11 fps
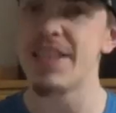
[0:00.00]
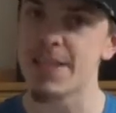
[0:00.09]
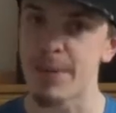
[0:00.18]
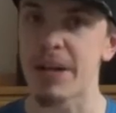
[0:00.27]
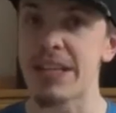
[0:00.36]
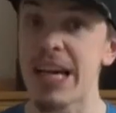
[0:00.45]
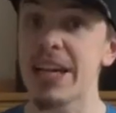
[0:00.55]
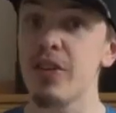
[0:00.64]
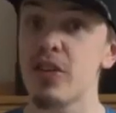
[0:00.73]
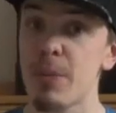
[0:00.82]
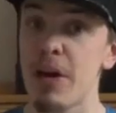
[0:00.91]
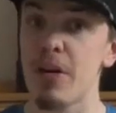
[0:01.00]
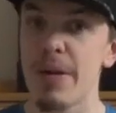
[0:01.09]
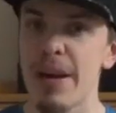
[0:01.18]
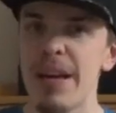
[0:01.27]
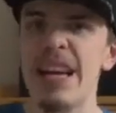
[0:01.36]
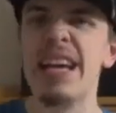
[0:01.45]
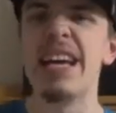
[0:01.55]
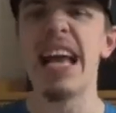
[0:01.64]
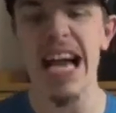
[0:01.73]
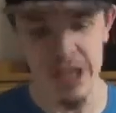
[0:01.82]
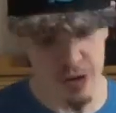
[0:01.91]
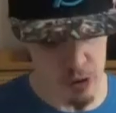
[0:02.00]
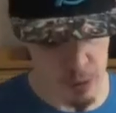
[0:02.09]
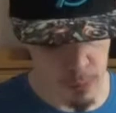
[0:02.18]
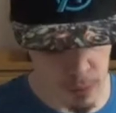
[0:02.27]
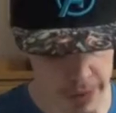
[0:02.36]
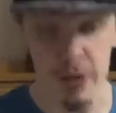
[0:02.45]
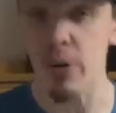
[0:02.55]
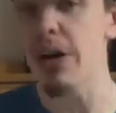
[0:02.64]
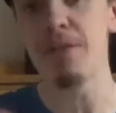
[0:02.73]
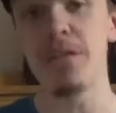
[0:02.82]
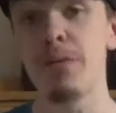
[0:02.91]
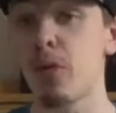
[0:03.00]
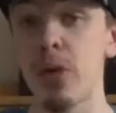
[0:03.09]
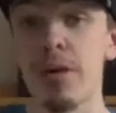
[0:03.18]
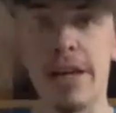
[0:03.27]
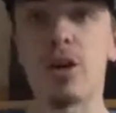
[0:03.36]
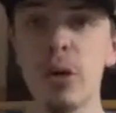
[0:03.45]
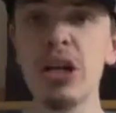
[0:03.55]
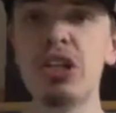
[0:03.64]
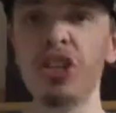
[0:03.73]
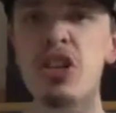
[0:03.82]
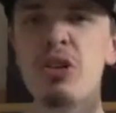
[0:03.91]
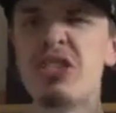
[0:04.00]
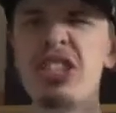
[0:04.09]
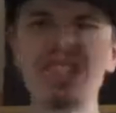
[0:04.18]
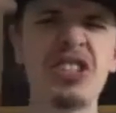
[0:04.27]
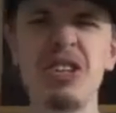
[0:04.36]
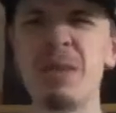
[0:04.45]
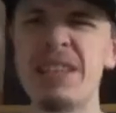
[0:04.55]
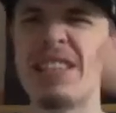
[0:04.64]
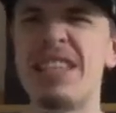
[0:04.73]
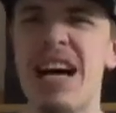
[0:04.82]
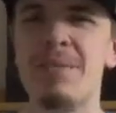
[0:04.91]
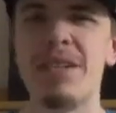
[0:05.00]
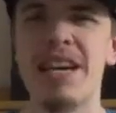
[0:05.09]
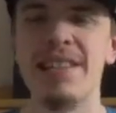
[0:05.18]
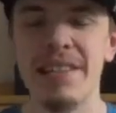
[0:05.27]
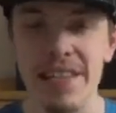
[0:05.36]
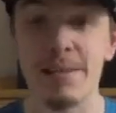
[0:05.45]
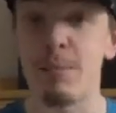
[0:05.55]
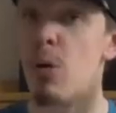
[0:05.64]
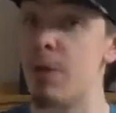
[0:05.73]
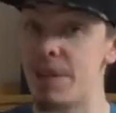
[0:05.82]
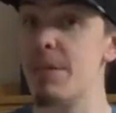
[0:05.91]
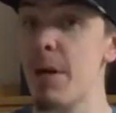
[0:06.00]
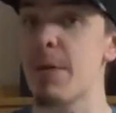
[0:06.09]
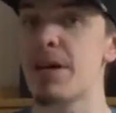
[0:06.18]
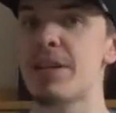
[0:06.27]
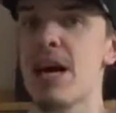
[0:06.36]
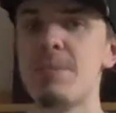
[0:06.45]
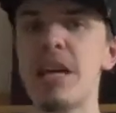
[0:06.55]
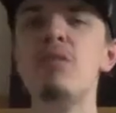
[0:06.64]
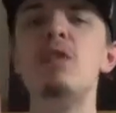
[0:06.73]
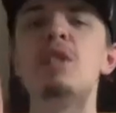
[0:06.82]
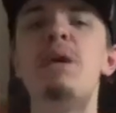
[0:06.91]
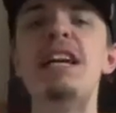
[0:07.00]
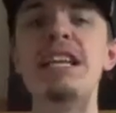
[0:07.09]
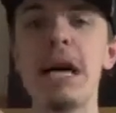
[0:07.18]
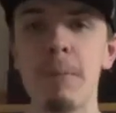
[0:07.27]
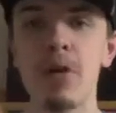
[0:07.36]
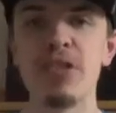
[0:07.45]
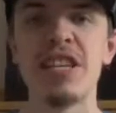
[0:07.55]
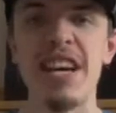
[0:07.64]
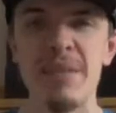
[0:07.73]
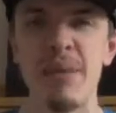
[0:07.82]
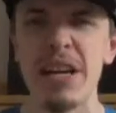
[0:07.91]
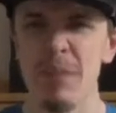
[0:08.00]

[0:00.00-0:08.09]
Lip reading: The Spectacular Spider-Man, and Astro Boy. Great shows, just couldn't make the top 10 list, but what did make my top 10 was my number 10. My